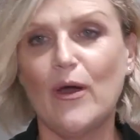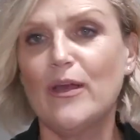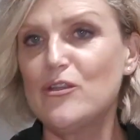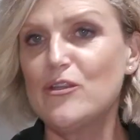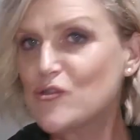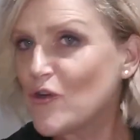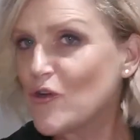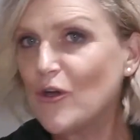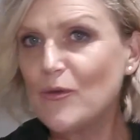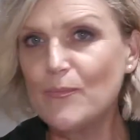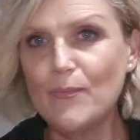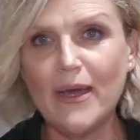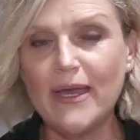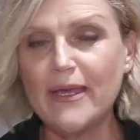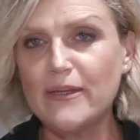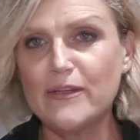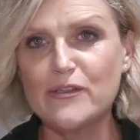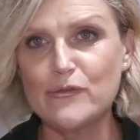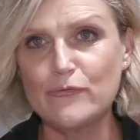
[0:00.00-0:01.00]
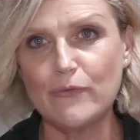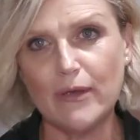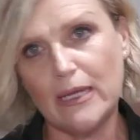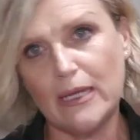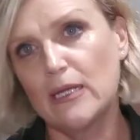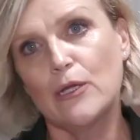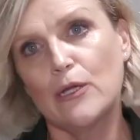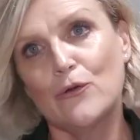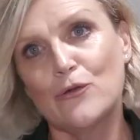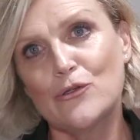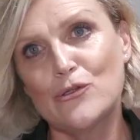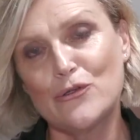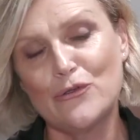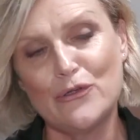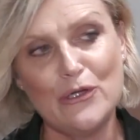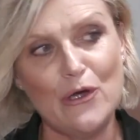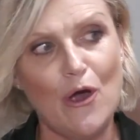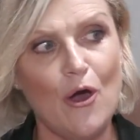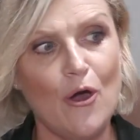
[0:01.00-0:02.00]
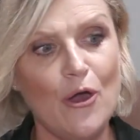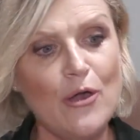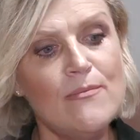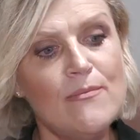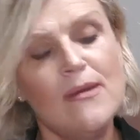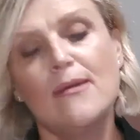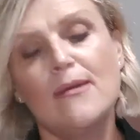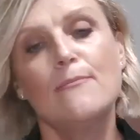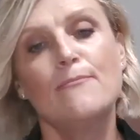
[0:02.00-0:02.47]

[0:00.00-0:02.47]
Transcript: And don't paint it directly onto your home.